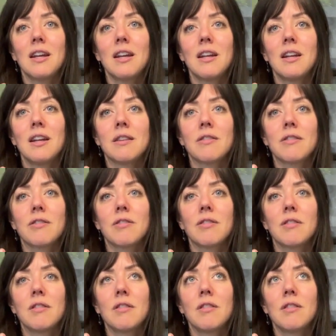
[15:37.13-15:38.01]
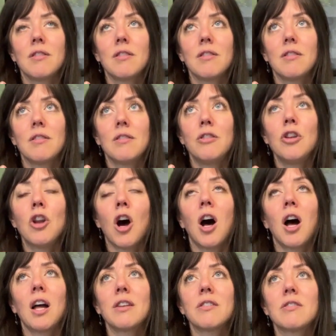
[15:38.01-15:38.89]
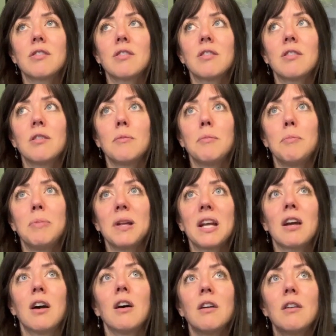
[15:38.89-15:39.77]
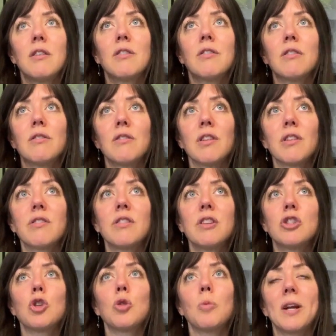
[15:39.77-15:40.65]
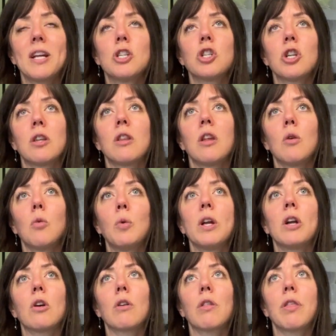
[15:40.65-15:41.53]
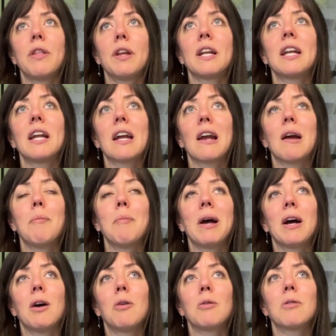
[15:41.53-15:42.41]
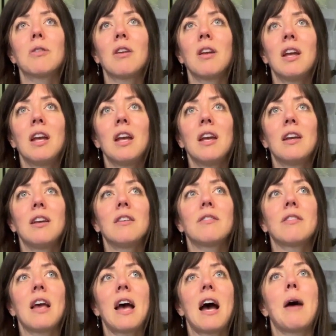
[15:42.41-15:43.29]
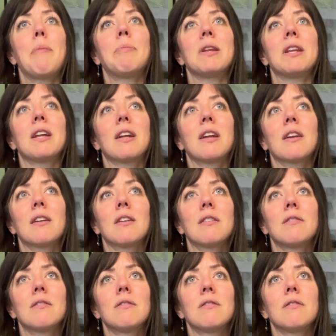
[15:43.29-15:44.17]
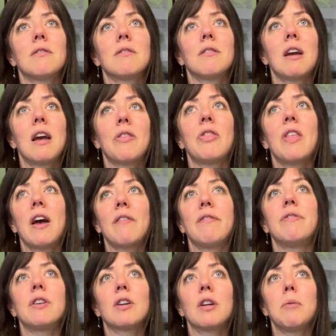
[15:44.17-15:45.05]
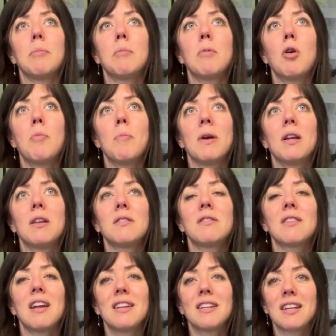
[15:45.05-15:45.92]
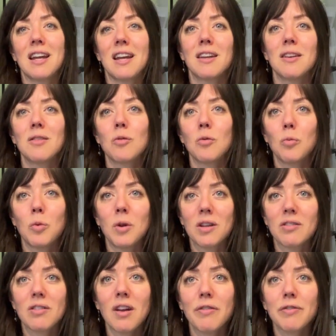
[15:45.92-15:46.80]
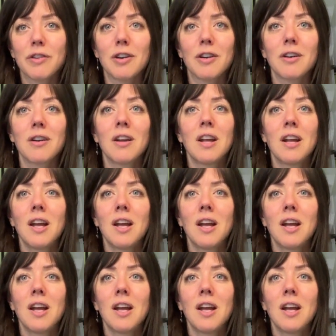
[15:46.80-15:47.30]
It's not because the situation that we are thinking about is happening at that very moment, and yet we suffer.